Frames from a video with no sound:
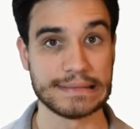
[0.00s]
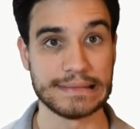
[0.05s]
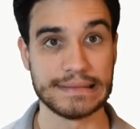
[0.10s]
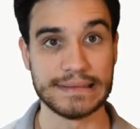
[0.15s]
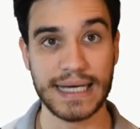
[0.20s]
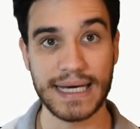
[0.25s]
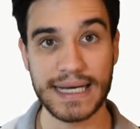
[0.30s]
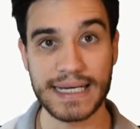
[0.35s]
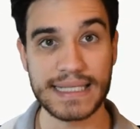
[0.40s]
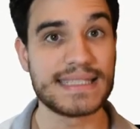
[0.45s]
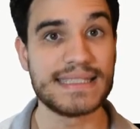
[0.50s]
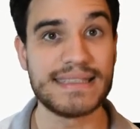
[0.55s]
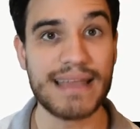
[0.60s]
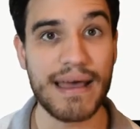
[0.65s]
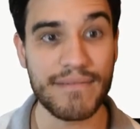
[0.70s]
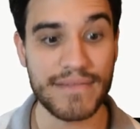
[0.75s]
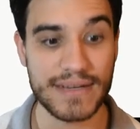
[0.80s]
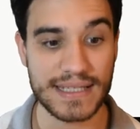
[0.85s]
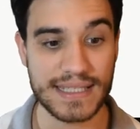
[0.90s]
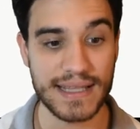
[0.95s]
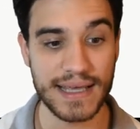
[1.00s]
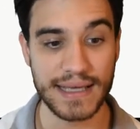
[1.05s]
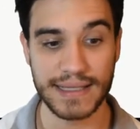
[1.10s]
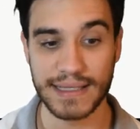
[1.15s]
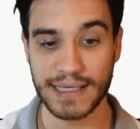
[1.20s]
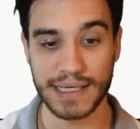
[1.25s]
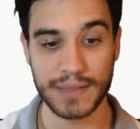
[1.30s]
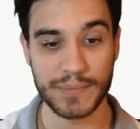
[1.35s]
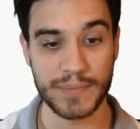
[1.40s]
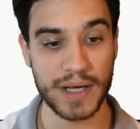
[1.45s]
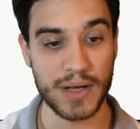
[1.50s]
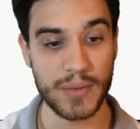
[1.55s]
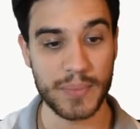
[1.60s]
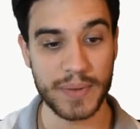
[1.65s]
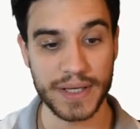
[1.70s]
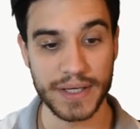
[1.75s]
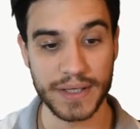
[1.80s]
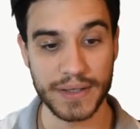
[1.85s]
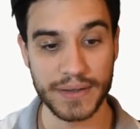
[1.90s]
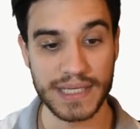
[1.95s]
That is devastating, in my
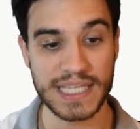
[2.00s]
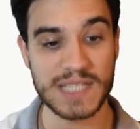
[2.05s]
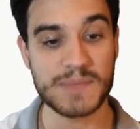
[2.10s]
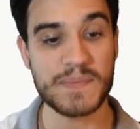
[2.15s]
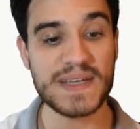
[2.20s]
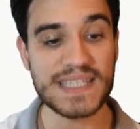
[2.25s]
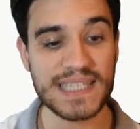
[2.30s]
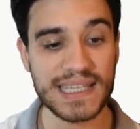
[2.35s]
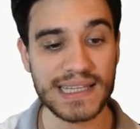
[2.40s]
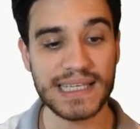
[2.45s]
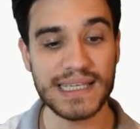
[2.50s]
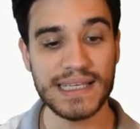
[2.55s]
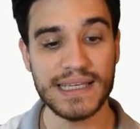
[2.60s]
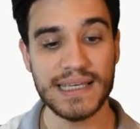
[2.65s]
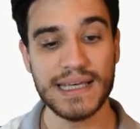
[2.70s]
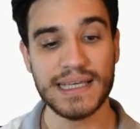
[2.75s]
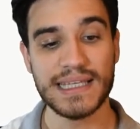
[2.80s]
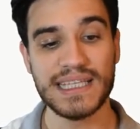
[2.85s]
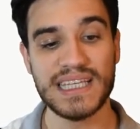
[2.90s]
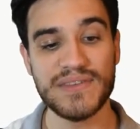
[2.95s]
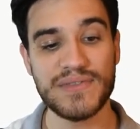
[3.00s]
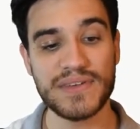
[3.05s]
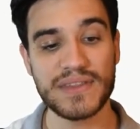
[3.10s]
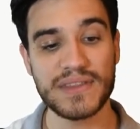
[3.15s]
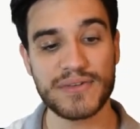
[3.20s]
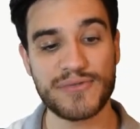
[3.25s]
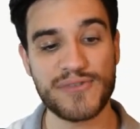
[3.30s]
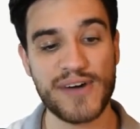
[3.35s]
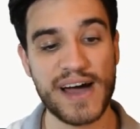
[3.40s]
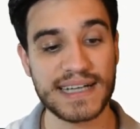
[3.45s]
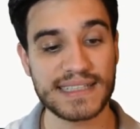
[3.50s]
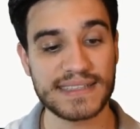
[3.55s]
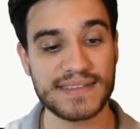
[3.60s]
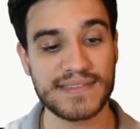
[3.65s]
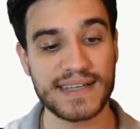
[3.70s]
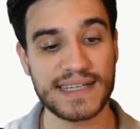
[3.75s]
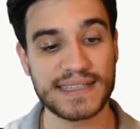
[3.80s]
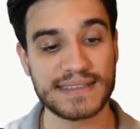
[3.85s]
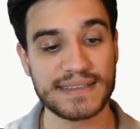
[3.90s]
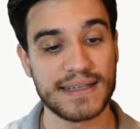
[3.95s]
opinion, especially given the fact
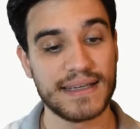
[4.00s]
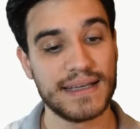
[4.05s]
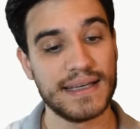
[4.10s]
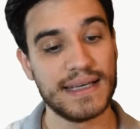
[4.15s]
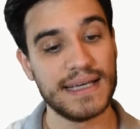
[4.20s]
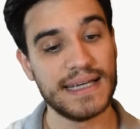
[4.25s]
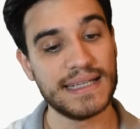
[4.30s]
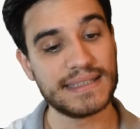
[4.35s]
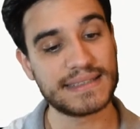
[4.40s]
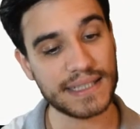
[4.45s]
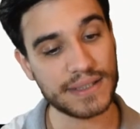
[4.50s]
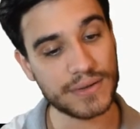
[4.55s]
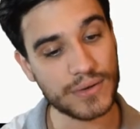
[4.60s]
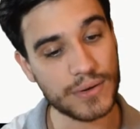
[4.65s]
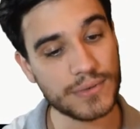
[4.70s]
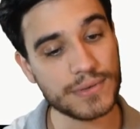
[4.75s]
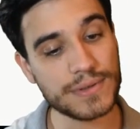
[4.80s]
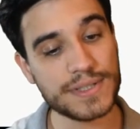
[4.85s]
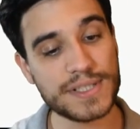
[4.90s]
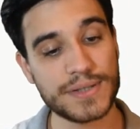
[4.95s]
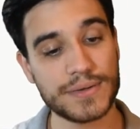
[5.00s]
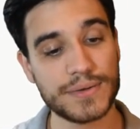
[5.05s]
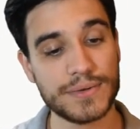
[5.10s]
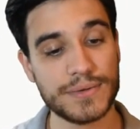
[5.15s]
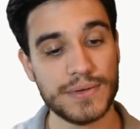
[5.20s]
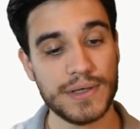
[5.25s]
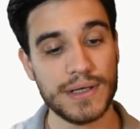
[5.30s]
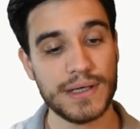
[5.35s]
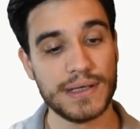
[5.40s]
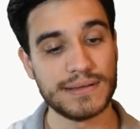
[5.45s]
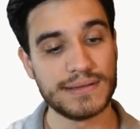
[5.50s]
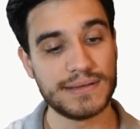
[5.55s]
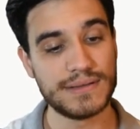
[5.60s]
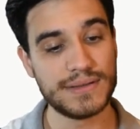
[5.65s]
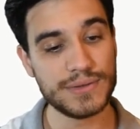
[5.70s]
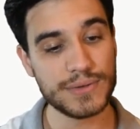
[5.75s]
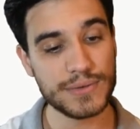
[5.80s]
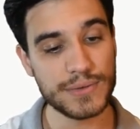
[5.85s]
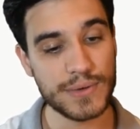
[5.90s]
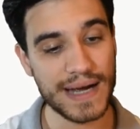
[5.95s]
that it can also
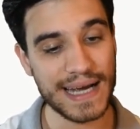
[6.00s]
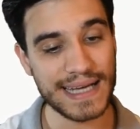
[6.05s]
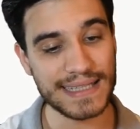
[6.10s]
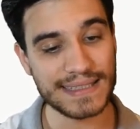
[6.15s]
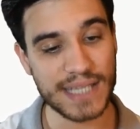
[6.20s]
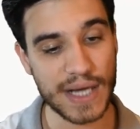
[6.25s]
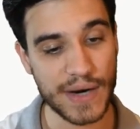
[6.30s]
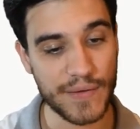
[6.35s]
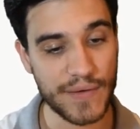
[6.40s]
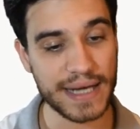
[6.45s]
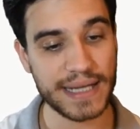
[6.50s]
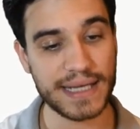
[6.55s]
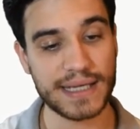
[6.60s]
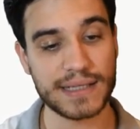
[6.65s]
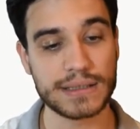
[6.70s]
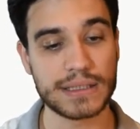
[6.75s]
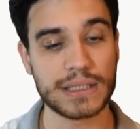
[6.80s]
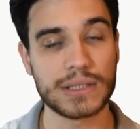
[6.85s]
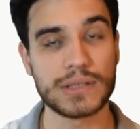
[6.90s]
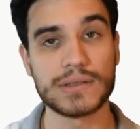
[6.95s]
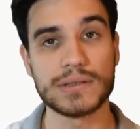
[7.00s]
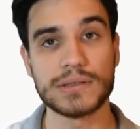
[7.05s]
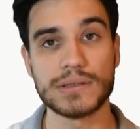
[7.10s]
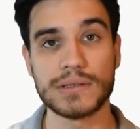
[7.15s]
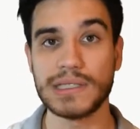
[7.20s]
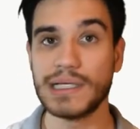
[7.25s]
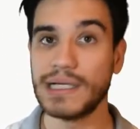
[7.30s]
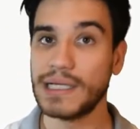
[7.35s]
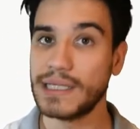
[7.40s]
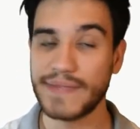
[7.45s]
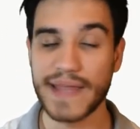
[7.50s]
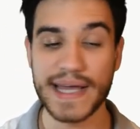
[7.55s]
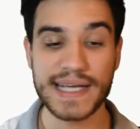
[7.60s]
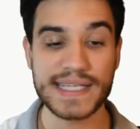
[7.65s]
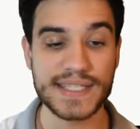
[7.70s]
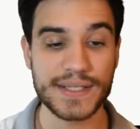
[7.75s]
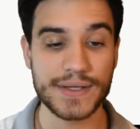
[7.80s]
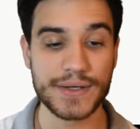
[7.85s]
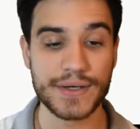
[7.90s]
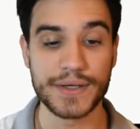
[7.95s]
do a Tyrannical Hole
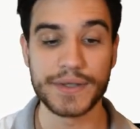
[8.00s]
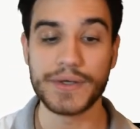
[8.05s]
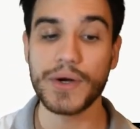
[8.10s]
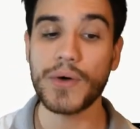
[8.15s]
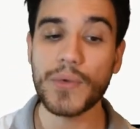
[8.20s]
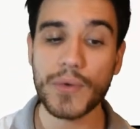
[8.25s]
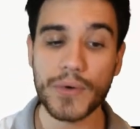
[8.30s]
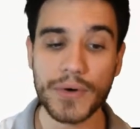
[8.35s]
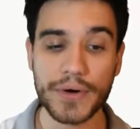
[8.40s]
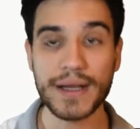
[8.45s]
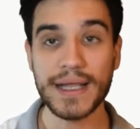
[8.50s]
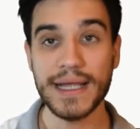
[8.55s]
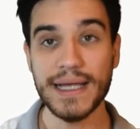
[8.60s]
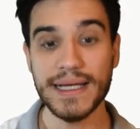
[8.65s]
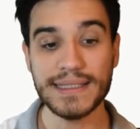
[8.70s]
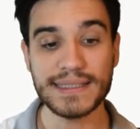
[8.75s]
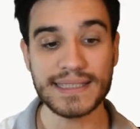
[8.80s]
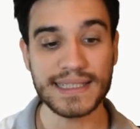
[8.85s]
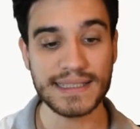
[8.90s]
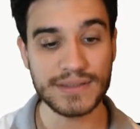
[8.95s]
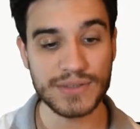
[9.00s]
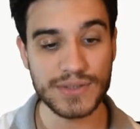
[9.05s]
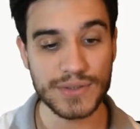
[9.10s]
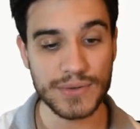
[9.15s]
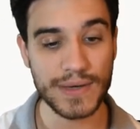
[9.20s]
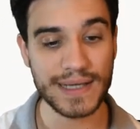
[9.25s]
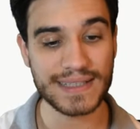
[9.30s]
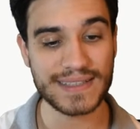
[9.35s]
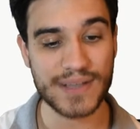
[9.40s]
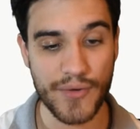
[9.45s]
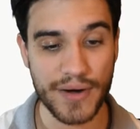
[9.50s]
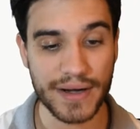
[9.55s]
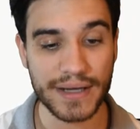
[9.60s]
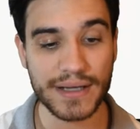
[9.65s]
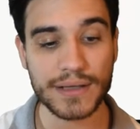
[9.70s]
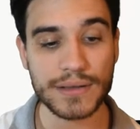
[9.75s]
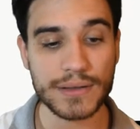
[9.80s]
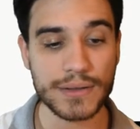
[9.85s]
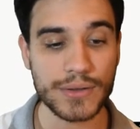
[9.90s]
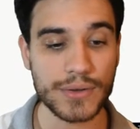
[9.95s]
next turn, or it can do a
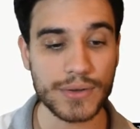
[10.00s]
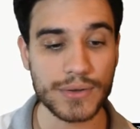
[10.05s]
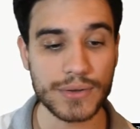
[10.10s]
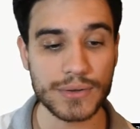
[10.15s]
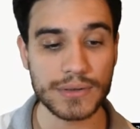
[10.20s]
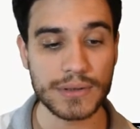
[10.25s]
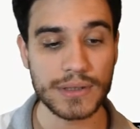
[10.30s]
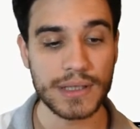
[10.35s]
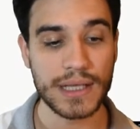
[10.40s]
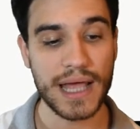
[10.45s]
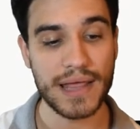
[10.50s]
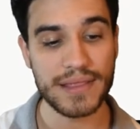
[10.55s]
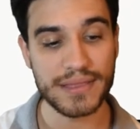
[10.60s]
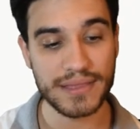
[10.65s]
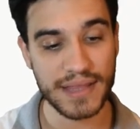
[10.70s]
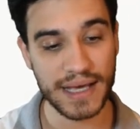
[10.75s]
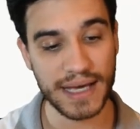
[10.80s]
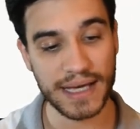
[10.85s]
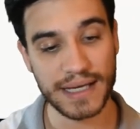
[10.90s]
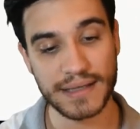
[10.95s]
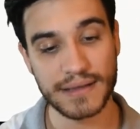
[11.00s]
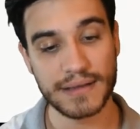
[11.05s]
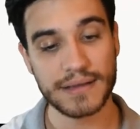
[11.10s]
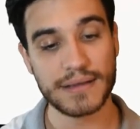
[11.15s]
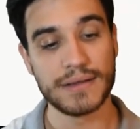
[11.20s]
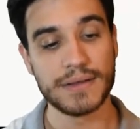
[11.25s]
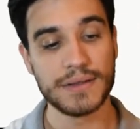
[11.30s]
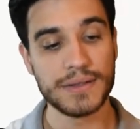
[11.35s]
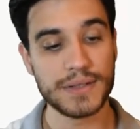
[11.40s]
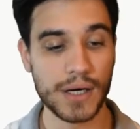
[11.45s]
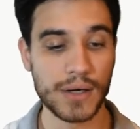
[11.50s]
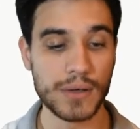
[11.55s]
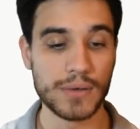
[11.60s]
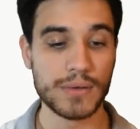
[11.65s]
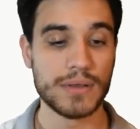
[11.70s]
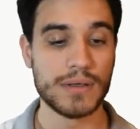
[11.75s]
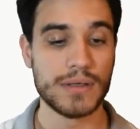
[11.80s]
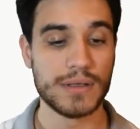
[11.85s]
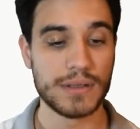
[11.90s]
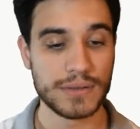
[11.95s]
Tyrannical Hole and then,
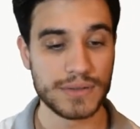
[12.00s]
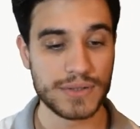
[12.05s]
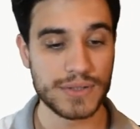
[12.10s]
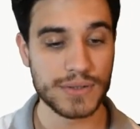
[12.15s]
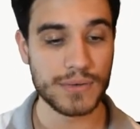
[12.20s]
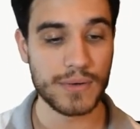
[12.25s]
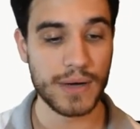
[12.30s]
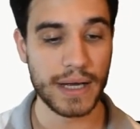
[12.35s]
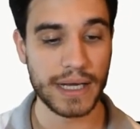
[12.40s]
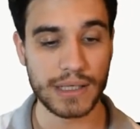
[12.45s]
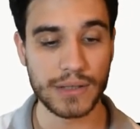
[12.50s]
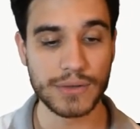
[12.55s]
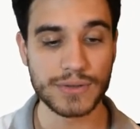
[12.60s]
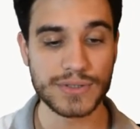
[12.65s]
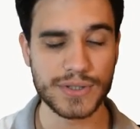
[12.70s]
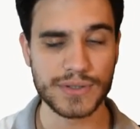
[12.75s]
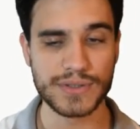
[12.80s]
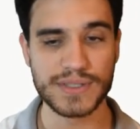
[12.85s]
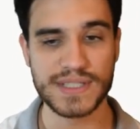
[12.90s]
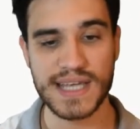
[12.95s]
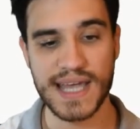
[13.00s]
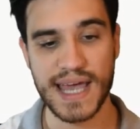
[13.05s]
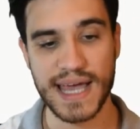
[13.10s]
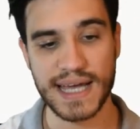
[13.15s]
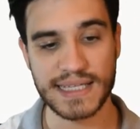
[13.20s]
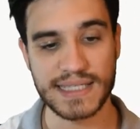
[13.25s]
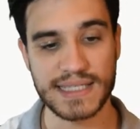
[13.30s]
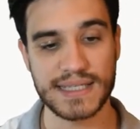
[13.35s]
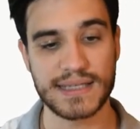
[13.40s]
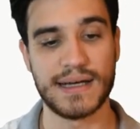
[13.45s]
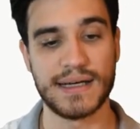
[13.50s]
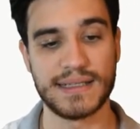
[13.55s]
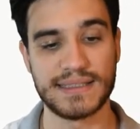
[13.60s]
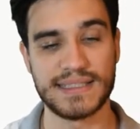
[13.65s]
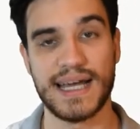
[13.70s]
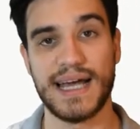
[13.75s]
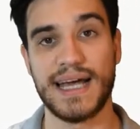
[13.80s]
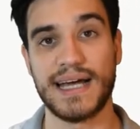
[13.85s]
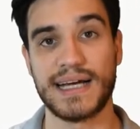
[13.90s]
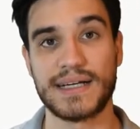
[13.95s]
do a Gluton GX
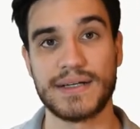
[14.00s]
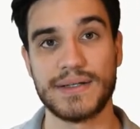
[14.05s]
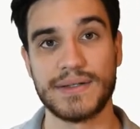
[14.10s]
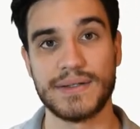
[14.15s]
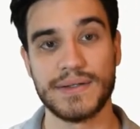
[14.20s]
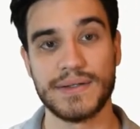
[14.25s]
attack.